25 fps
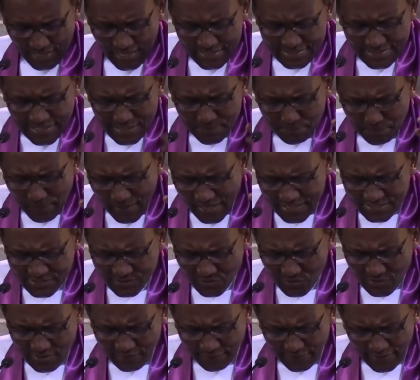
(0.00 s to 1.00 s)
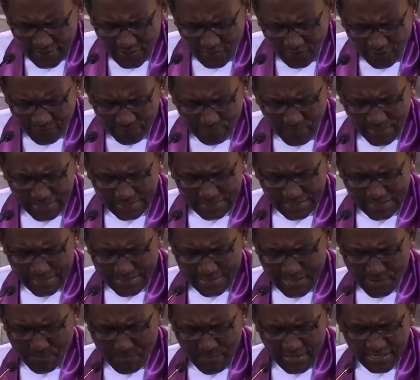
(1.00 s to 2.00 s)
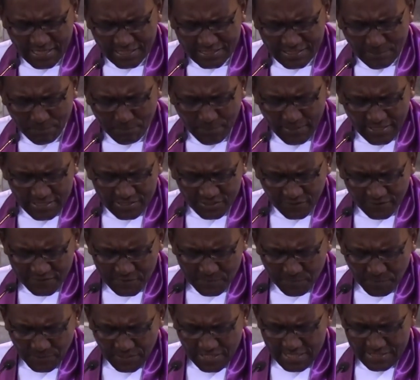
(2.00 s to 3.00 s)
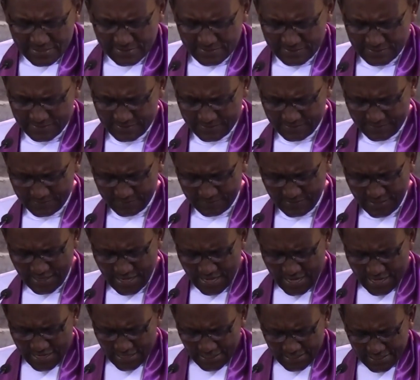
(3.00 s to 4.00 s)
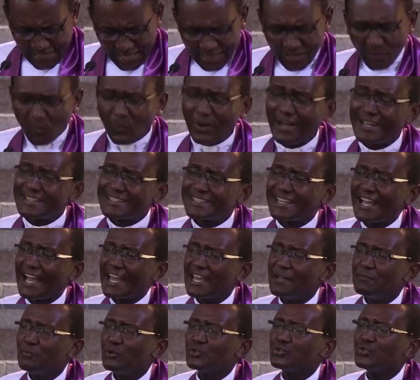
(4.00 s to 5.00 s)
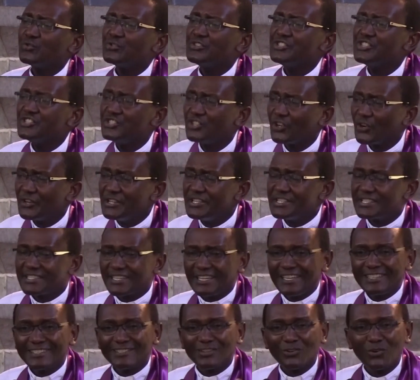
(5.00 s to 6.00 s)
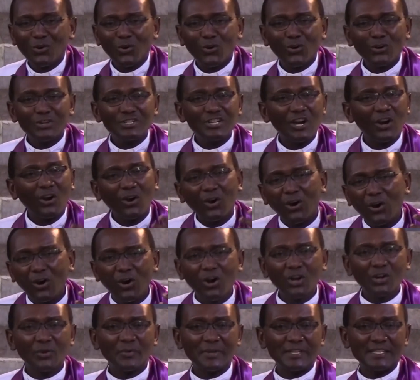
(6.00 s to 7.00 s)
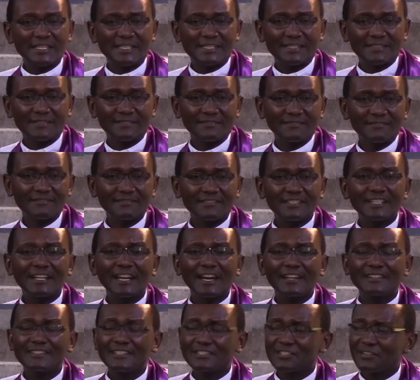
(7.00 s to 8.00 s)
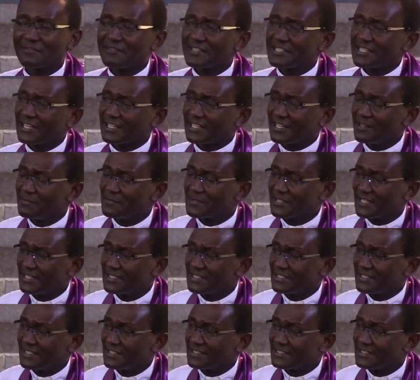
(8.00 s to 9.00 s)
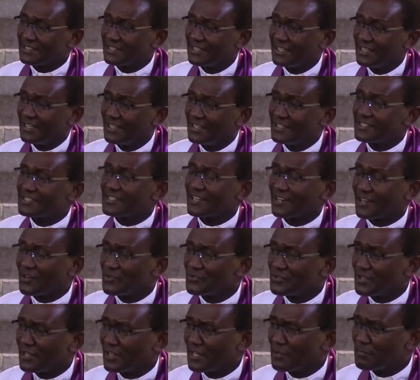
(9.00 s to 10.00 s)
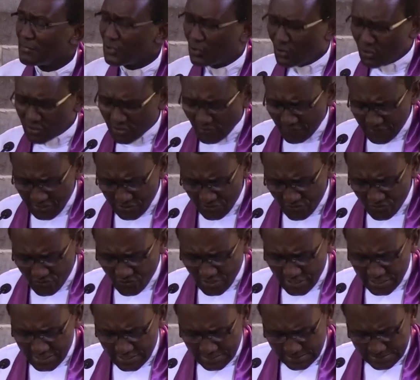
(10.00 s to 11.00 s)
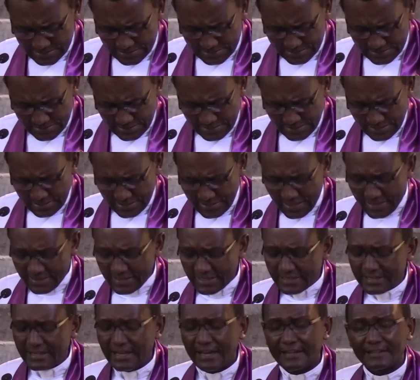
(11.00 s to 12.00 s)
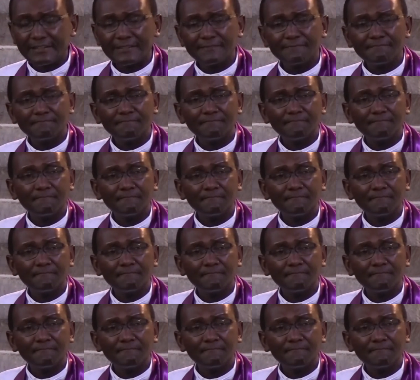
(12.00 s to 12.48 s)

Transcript: As they pass through the valley of Baca, they make it a place of springs. In other words, they are able to rejoice in God always, regardless of the circumstances surrounding them, because of the treasures that they carry.